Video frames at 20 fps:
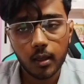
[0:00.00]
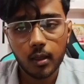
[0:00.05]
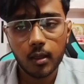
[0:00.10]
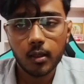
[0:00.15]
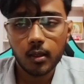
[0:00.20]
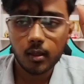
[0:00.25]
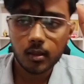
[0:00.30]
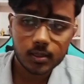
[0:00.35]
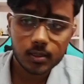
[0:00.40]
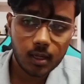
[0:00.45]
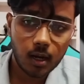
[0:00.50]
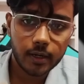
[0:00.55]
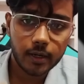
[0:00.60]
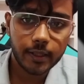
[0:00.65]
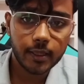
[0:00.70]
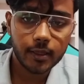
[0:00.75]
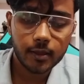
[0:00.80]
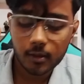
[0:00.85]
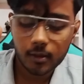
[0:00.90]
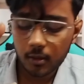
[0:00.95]
starting.
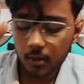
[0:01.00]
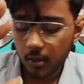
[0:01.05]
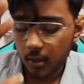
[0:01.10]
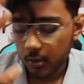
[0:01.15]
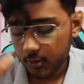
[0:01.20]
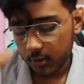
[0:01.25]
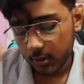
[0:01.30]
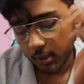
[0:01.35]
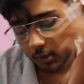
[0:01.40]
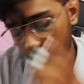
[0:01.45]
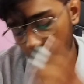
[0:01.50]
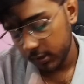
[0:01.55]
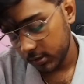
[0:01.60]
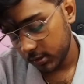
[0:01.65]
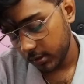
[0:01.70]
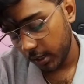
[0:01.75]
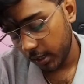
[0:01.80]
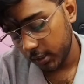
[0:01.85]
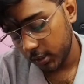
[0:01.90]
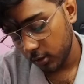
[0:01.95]
So now let's
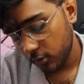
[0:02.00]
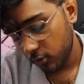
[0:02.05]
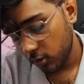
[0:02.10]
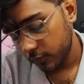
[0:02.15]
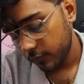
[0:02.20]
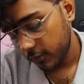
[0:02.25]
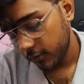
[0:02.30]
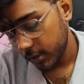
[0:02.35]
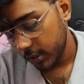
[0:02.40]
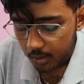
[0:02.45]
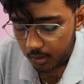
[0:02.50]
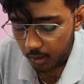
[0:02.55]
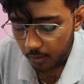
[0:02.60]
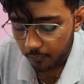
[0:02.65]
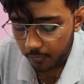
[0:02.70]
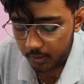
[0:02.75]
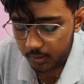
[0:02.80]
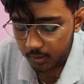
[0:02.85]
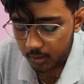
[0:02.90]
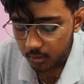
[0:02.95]
write the code for that. The
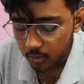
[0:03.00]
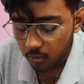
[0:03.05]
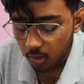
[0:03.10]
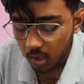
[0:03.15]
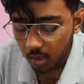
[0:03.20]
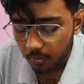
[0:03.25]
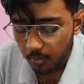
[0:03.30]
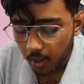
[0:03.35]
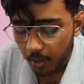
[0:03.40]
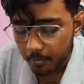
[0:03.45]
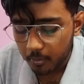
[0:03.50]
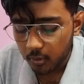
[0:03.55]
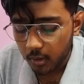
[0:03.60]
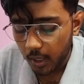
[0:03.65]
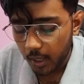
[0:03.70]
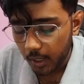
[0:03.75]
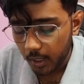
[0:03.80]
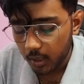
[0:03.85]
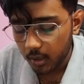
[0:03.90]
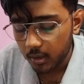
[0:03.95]
first is going to map to the
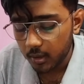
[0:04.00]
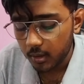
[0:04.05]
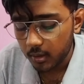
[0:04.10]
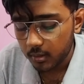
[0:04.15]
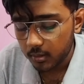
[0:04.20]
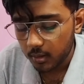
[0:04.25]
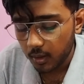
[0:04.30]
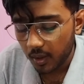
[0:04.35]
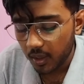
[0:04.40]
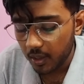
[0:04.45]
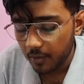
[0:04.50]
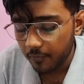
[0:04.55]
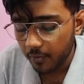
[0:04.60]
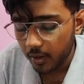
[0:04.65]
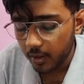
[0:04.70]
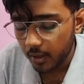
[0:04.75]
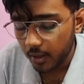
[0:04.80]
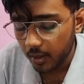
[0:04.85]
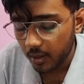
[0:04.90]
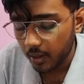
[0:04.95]
head, the given
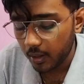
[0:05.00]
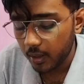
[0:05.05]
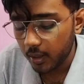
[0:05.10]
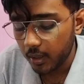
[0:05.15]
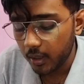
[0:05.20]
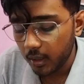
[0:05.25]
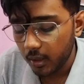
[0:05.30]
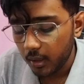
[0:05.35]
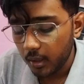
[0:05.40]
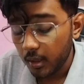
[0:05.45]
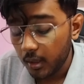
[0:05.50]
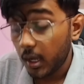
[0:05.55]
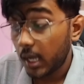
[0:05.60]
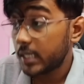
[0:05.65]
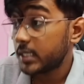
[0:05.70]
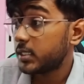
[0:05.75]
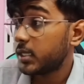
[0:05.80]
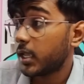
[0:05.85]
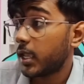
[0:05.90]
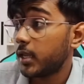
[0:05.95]
head, and
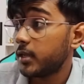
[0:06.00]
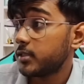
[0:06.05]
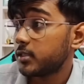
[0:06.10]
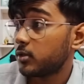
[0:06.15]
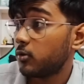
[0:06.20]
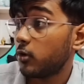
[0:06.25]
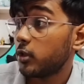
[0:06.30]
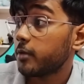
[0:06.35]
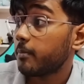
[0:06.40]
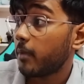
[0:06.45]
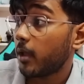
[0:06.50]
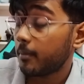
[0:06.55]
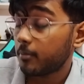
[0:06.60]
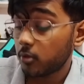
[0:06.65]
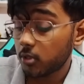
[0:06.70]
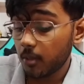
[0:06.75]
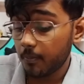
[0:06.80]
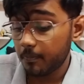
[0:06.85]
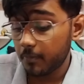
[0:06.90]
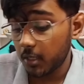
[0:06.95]
second is going to map to the
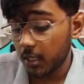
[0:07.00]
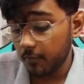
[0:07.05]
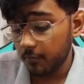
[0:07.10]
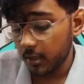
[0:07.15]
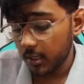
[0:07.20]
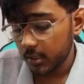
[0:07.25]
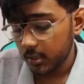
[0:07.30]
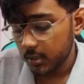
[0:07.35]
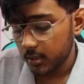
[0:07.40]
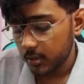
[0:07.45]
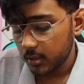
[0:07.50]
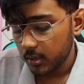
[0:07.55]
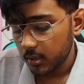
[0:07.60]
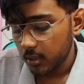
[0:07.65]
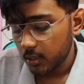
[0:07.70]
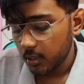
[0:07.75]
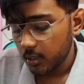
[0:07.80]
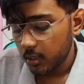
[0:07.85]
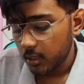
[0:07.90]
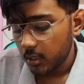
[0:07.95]
previous.
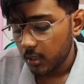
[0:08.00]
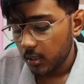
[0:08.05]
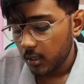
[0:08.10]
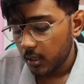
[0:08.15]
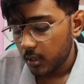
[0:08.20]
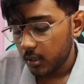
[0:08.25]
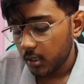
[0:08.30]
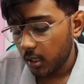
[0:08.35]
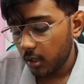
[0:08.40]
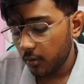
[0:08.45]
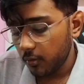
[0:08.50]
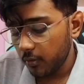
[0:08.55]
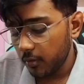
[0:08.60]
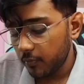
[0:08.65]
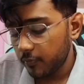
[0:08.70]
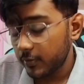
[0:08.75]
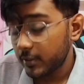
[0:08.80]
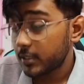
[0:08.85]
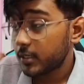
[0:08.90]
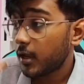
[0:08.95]
Now if we
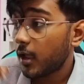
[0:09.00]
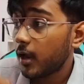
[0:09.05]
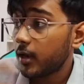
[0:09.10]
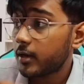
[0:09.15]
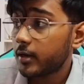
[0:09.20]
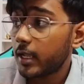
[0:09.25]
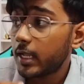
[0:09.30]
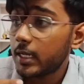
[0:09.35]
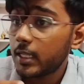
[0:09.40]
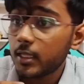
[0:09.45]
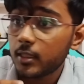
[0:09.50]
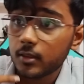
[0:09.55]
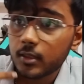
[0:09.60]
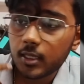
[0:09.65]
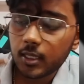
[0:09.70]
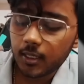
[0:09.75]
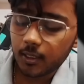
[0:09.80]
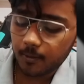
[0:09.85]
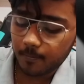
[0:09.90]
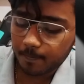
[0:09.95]
start writing
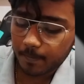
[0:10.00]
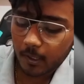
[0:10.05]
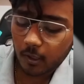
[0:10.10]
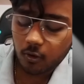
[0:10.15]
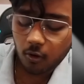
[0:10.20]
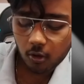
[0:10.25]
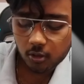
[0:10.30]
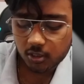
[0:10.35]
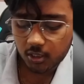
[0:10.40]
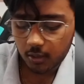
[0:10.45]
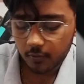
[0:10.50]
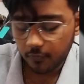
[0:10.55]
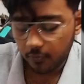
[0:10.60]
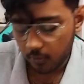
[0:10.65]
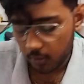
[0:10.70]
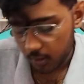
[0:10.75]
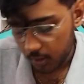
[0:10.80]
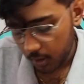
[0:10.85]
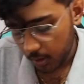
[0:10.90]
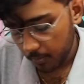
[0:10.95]
the logic for
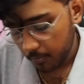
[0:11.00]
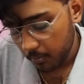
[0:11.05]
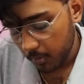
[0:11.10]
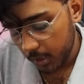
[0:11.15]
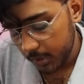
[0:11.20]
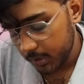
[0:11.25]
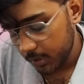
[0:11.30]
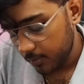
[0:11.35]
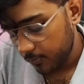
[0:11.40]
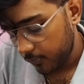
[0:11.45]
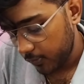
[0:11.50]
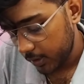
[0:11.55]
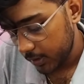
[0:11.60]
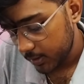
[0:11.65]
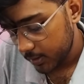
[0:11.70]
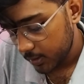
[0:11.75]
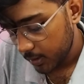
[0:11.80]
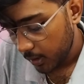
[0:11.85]
the merging phase,